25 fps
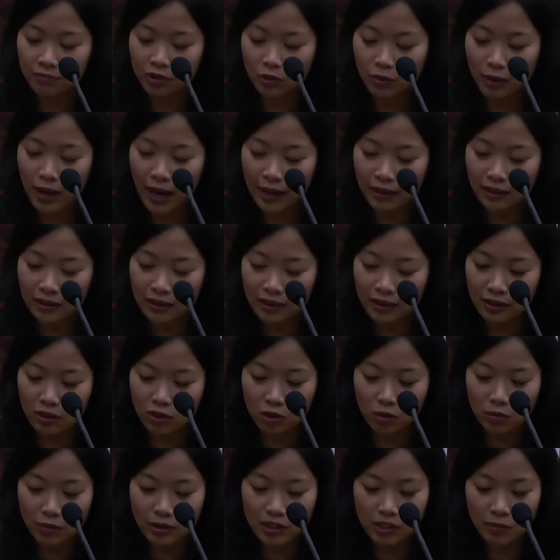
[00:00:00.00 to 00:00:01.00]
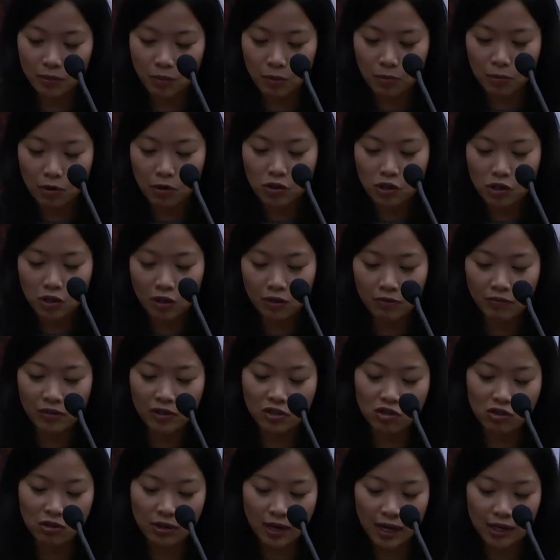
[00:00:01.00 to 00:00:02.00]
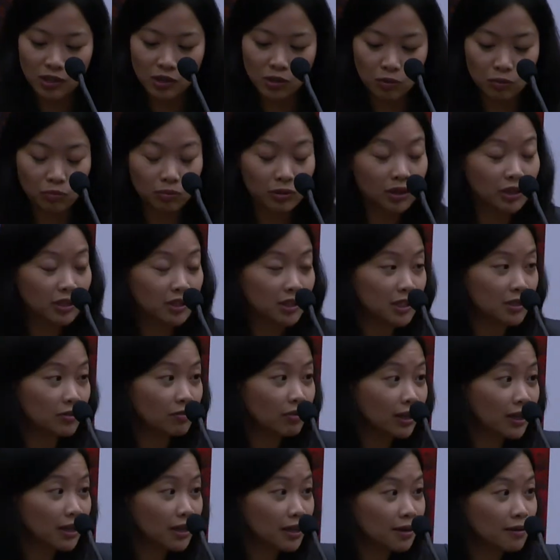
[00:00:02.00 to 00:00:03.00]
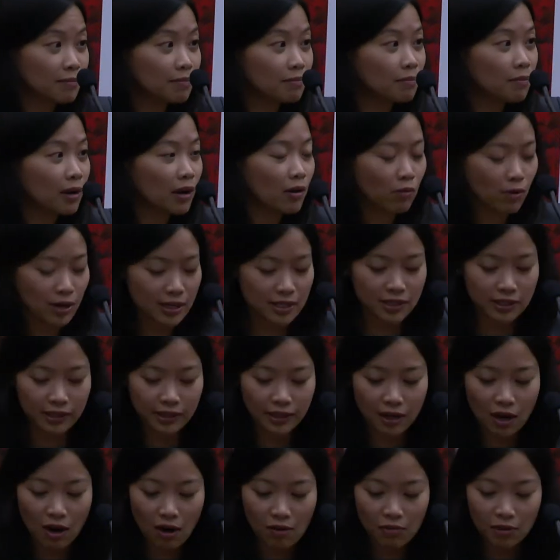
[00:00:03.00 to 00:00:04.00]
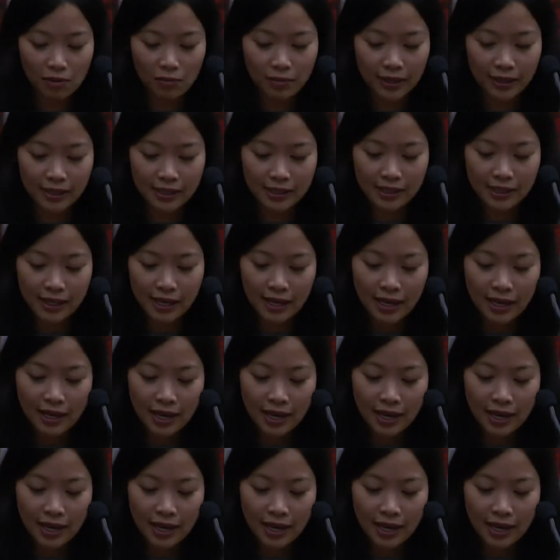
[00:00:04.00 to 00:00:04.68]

directed towards the promotion of international religious freedom by Western governments